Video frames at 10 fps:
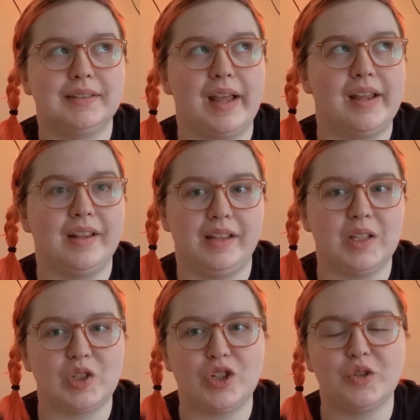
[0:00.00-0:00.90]

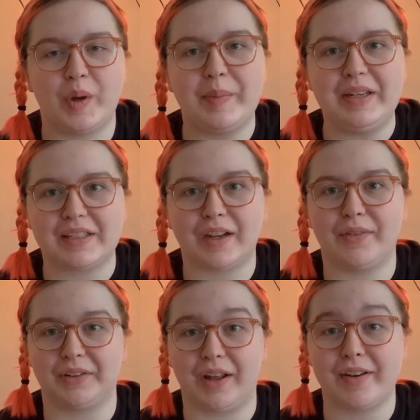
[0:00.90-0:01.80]
these 2 women
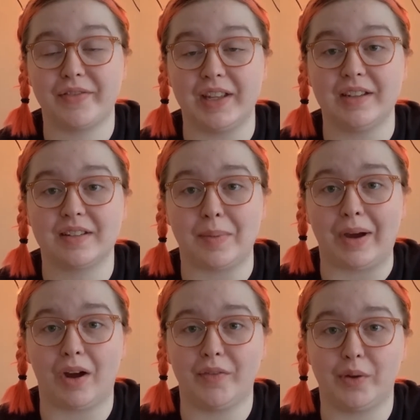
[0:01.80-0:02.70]
discovered a lot of things
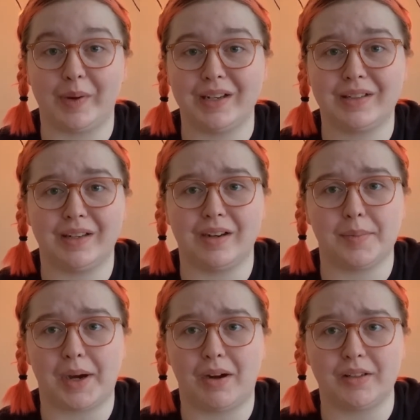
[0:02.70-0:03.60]
about Harvey Weinstein and
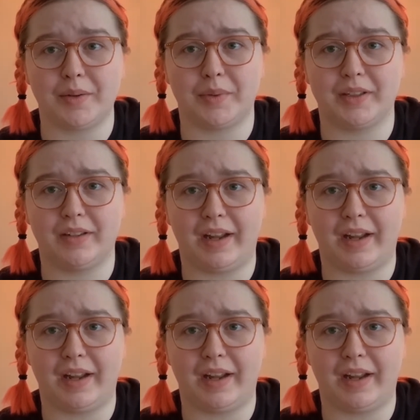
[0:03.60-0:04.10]
about Hollywood